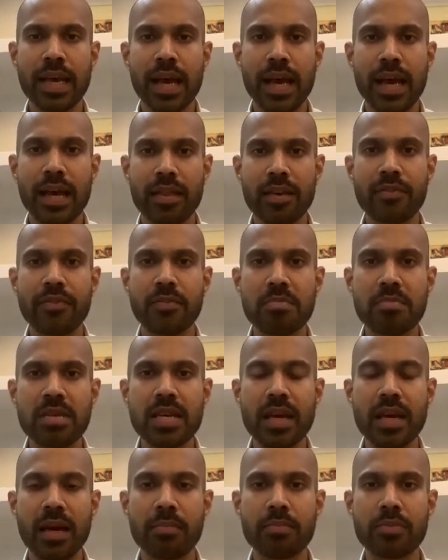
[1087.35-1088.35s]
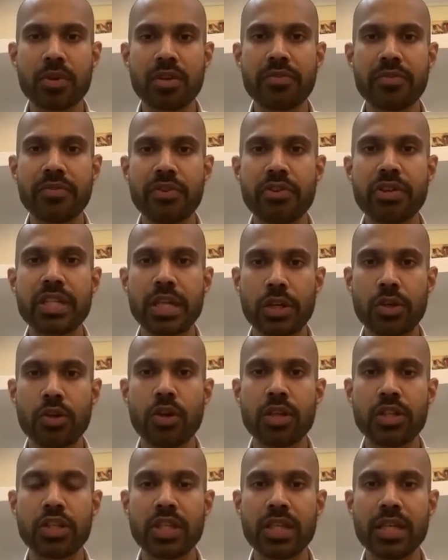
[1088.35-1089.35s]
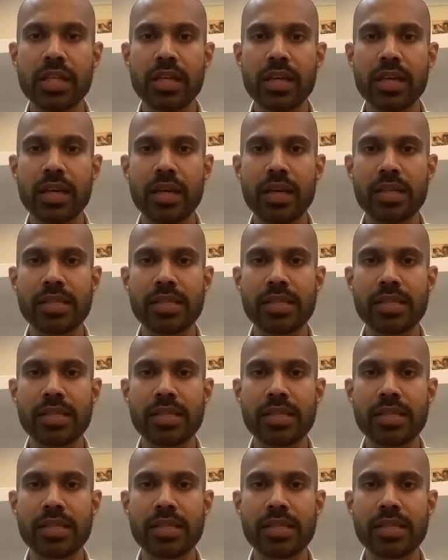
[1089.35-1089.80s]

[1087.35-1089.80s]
I think for me, I'm not very technology